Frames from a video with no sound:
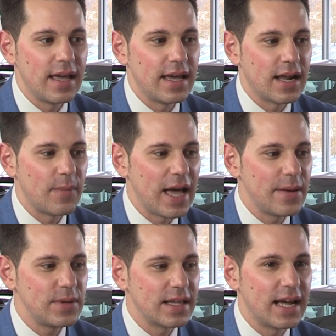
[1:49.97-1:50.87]
and I'm
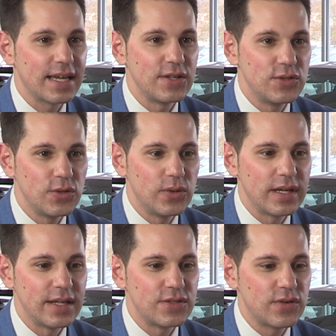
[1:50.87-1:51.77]
happy that I can do
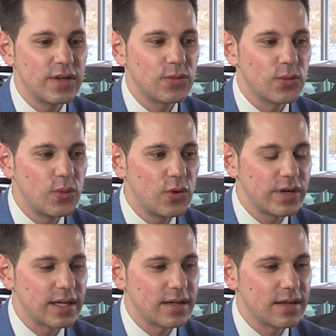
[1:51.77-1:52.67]
it, and it's very
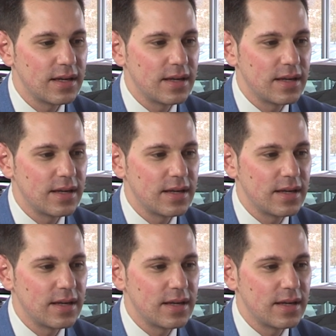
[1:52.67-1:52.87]
rewarding